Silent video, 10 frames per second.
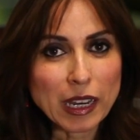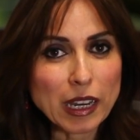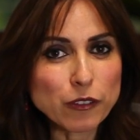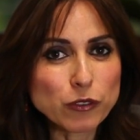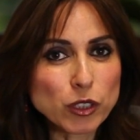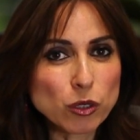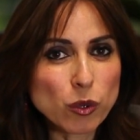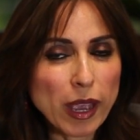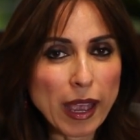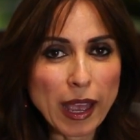If you
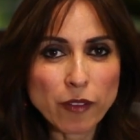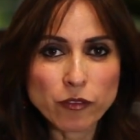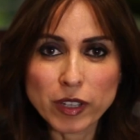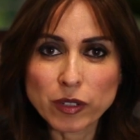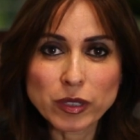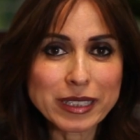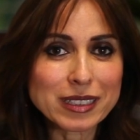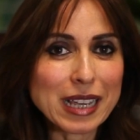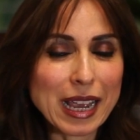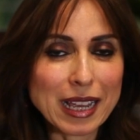have very
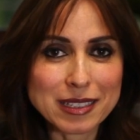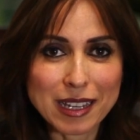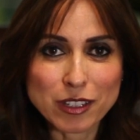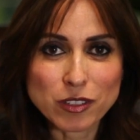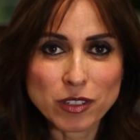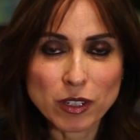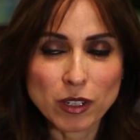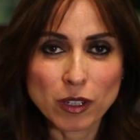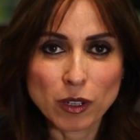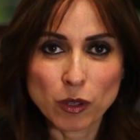little assets
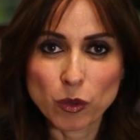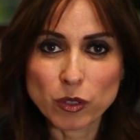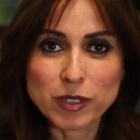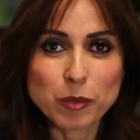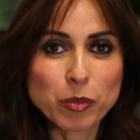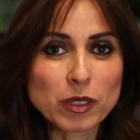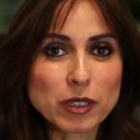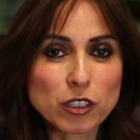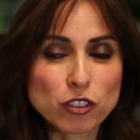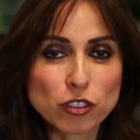or simple
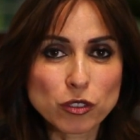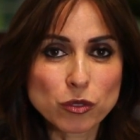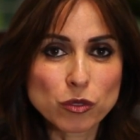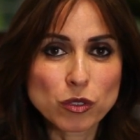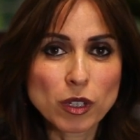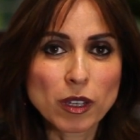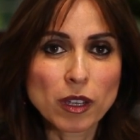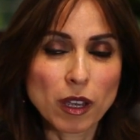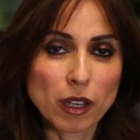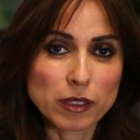issues
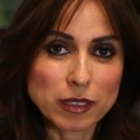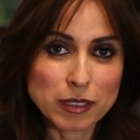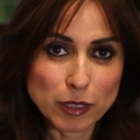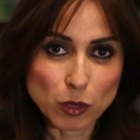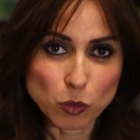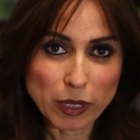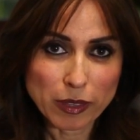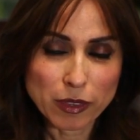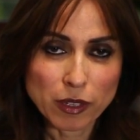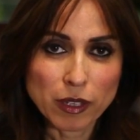to deal
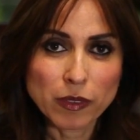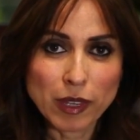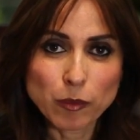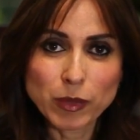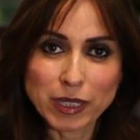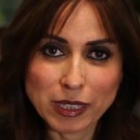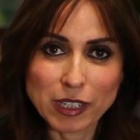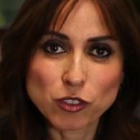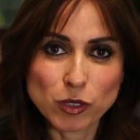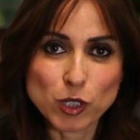with, then
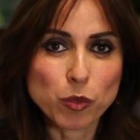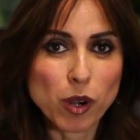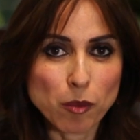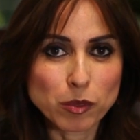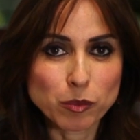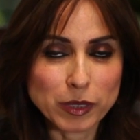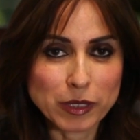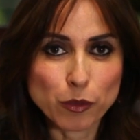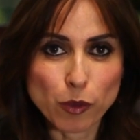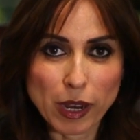mediation is probably
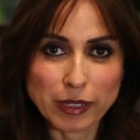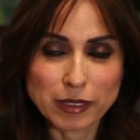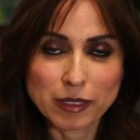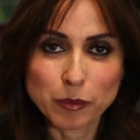the right